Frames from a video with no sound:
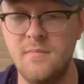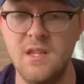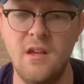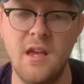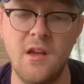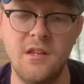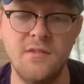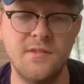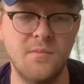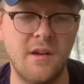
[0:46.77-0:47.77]

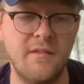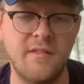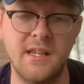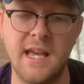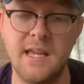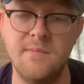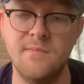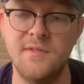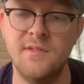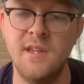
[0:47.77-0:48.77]
Used to wear it for the
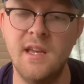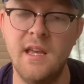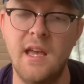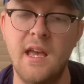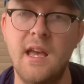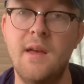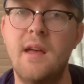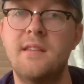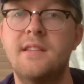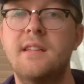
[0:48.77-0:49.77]
games.
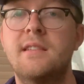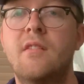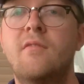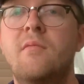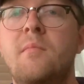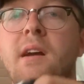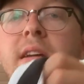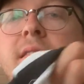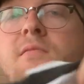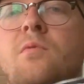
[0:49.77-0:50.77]
As you can tell from the back
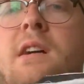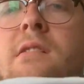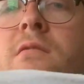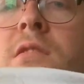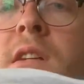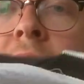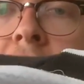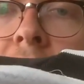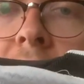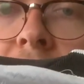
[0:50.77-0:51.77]
as well,
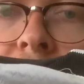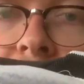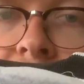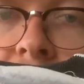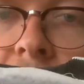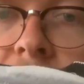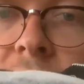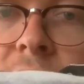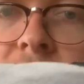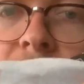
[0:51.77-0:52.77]
there's a few
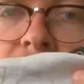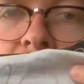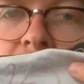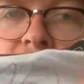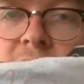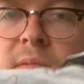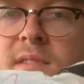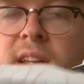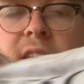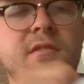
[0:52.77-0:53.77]
nondescript
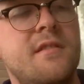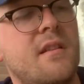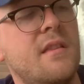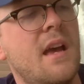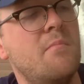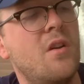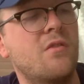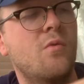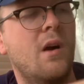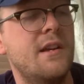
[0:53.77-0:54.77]
signatures on there. I'm not
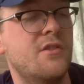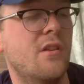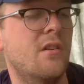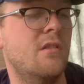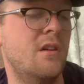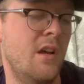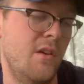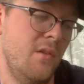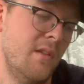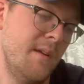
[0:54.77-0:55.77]
quite sure
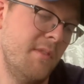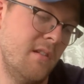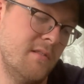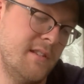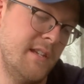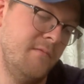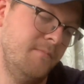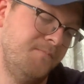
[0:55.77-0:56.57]
who they belong to,